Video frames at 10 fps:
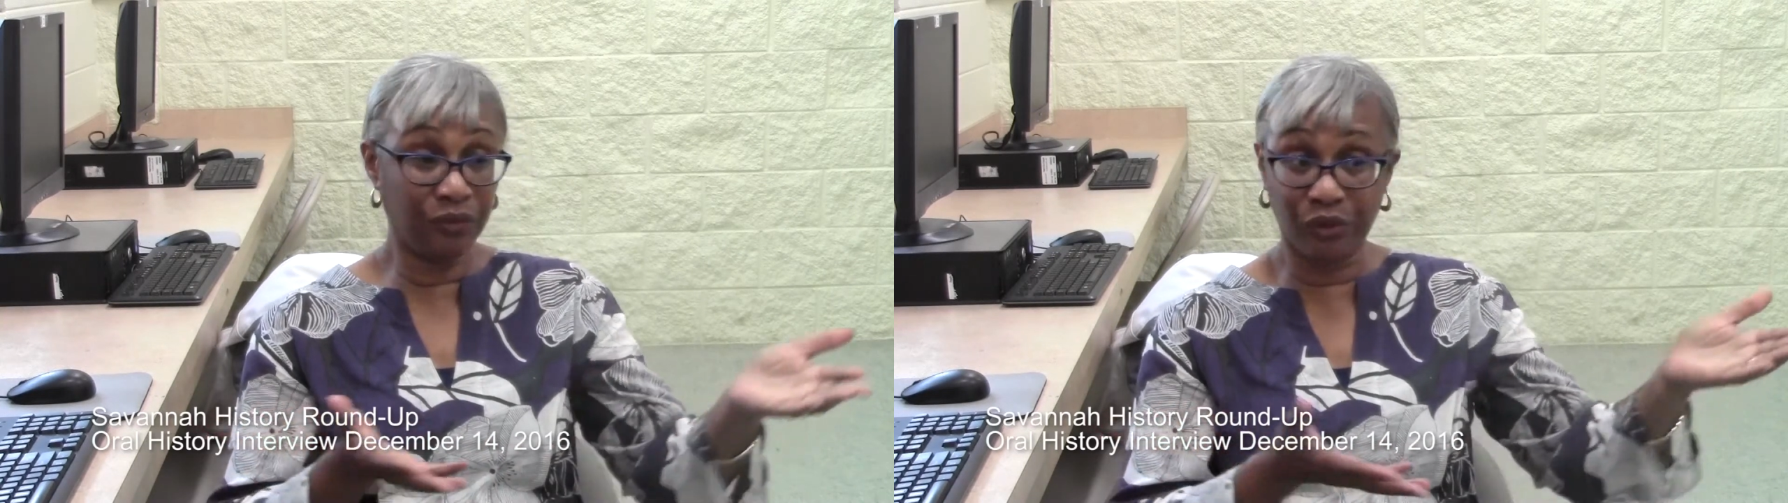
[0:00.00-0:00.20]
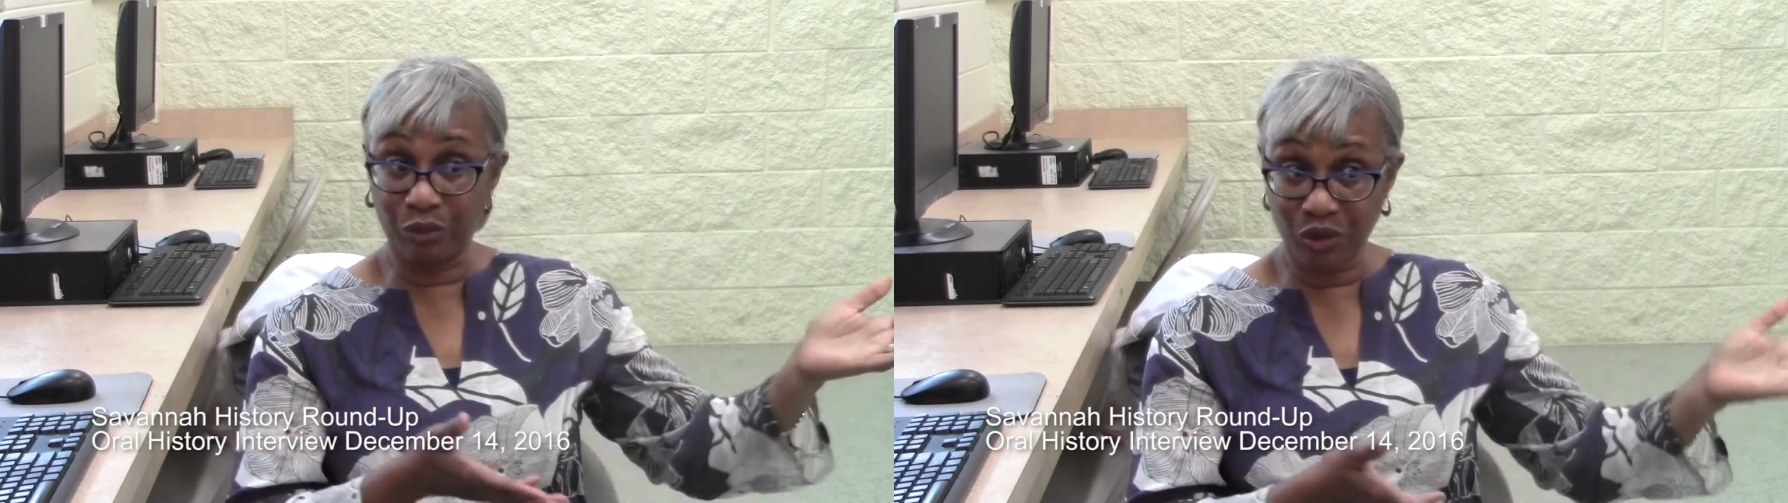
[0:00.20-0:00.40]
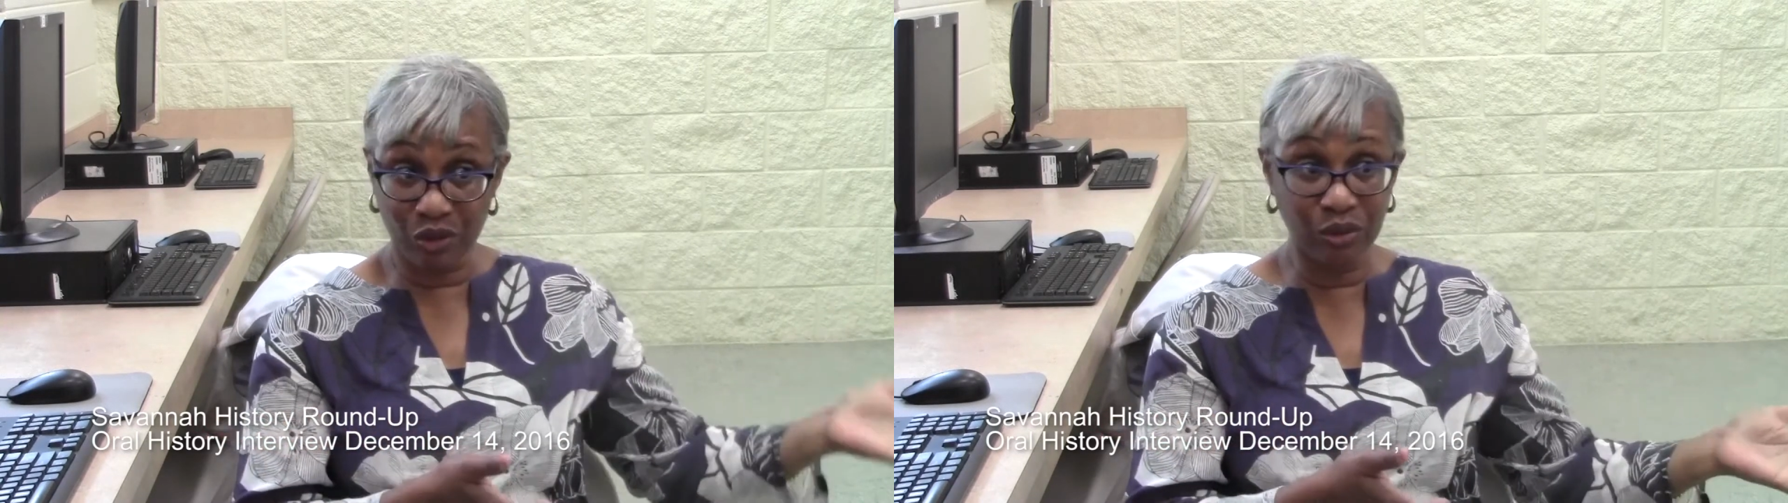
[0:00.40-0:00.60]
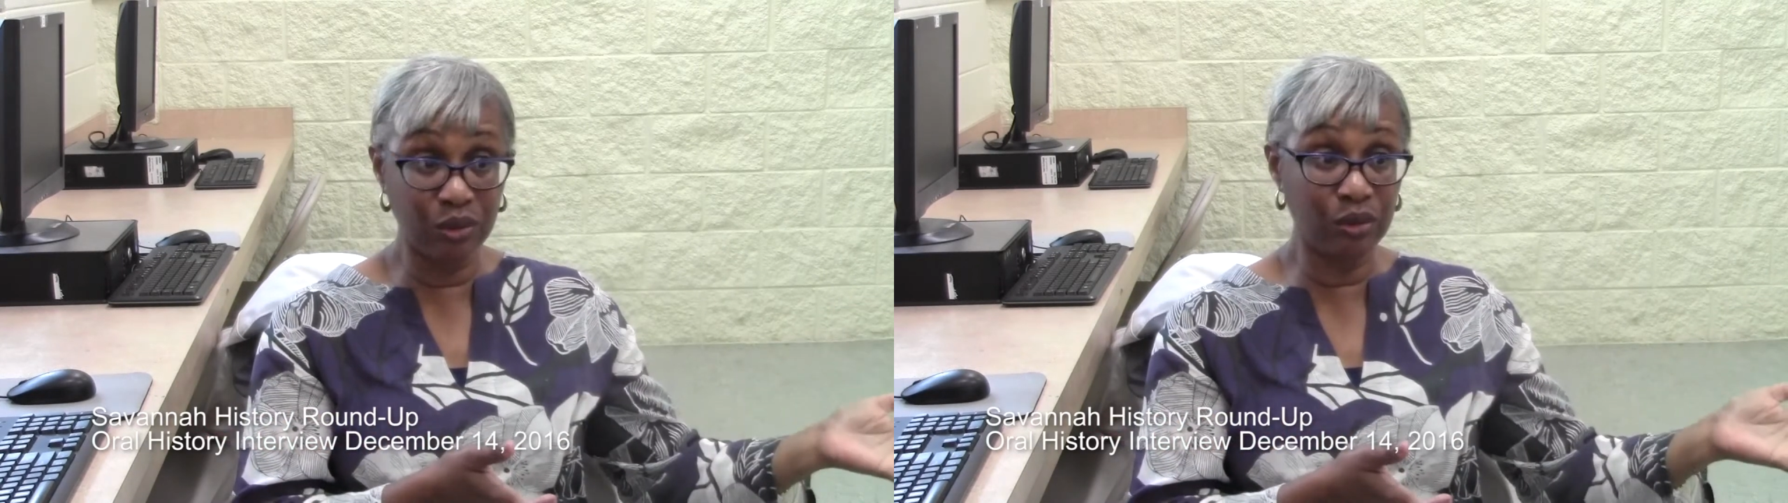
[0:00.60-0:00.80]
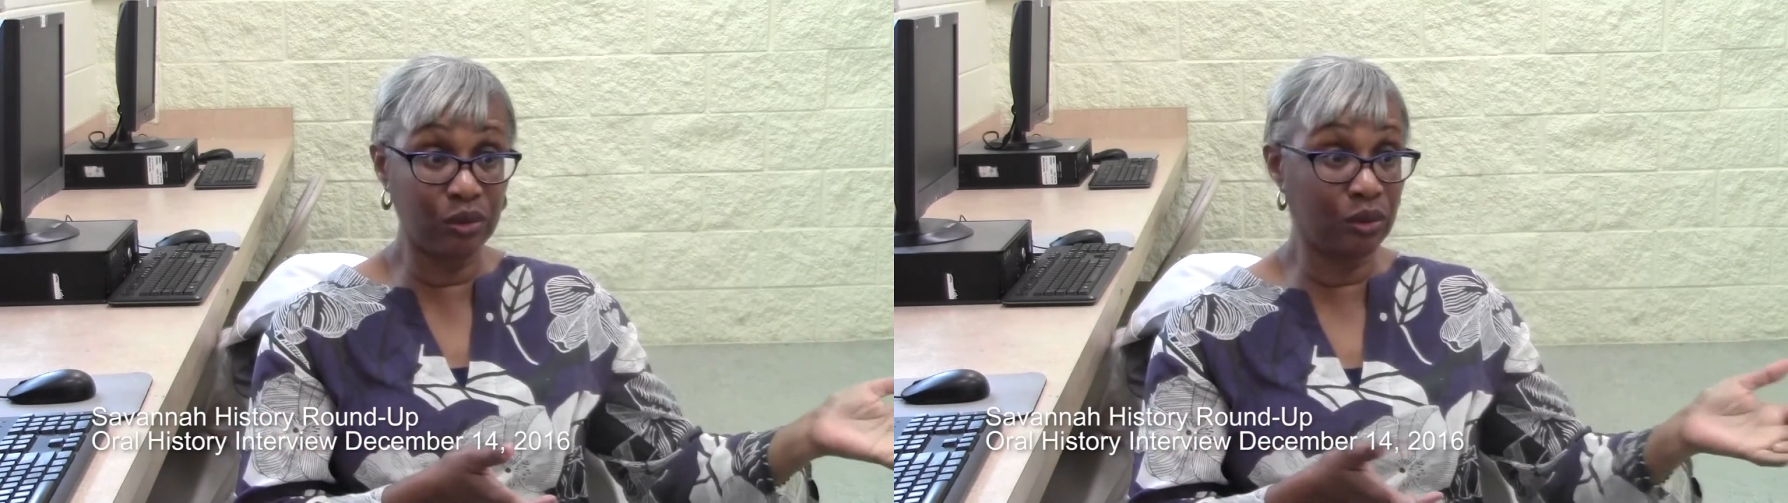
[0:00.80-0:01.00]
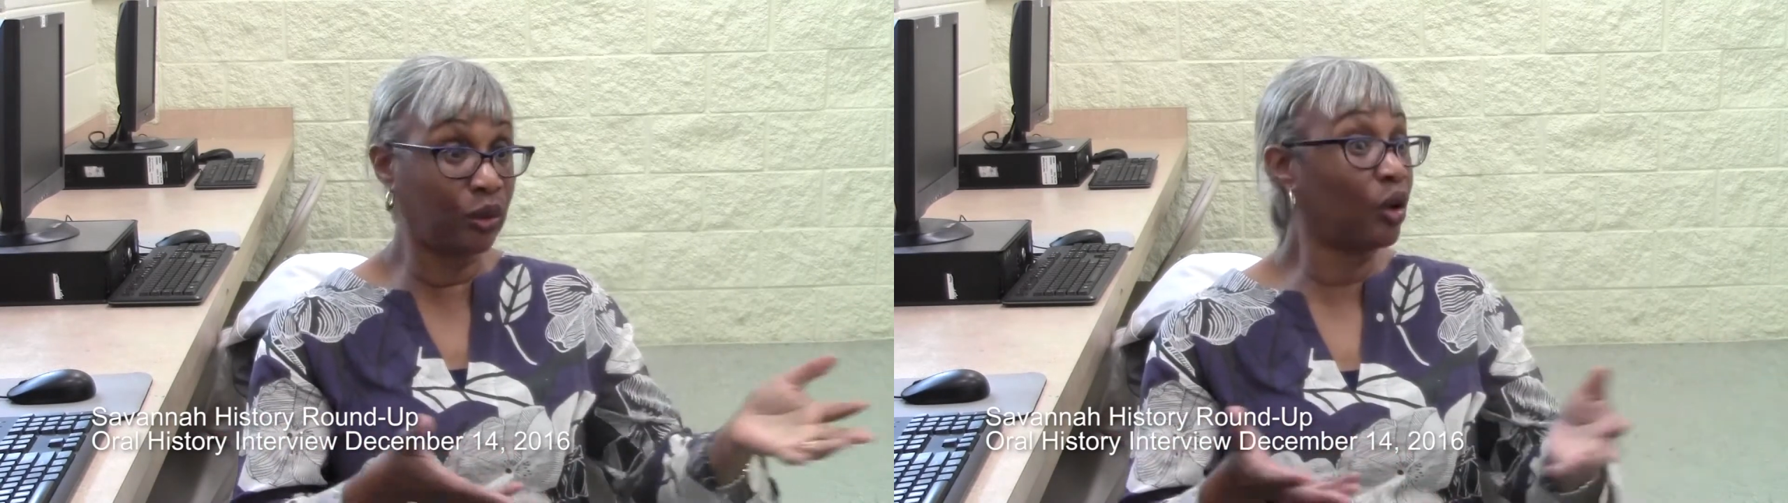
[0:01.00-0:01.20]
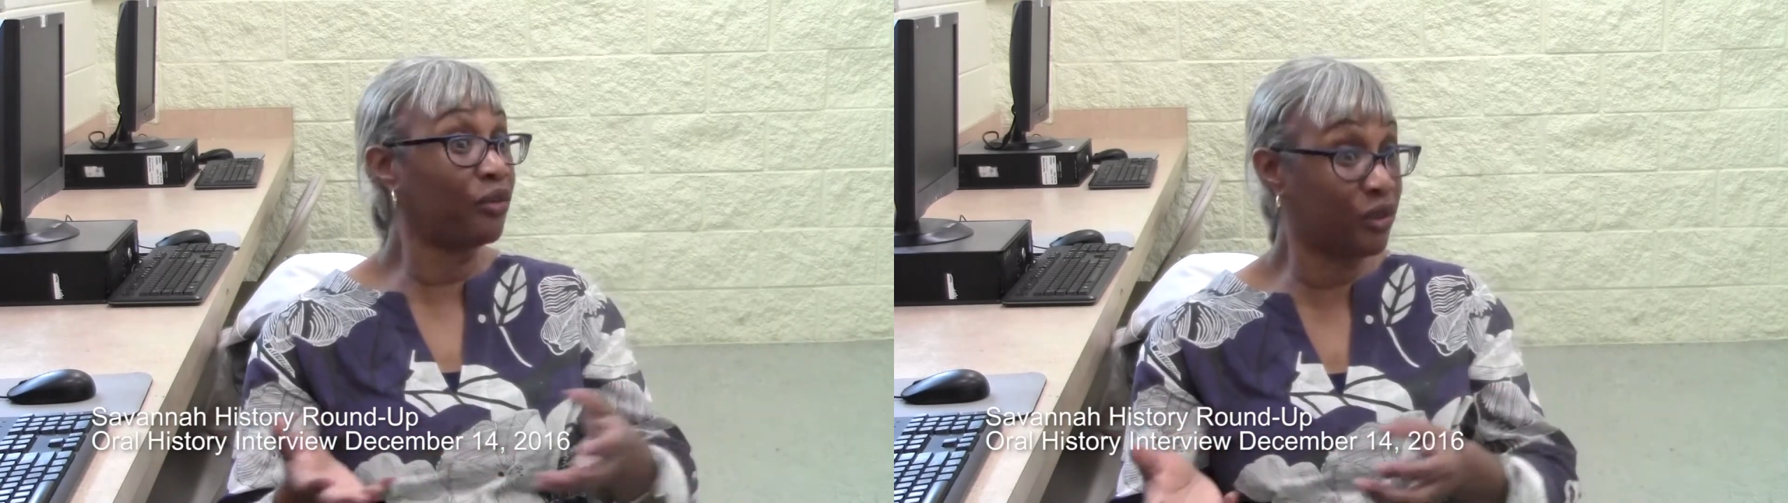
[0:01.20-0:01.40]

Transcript: from school or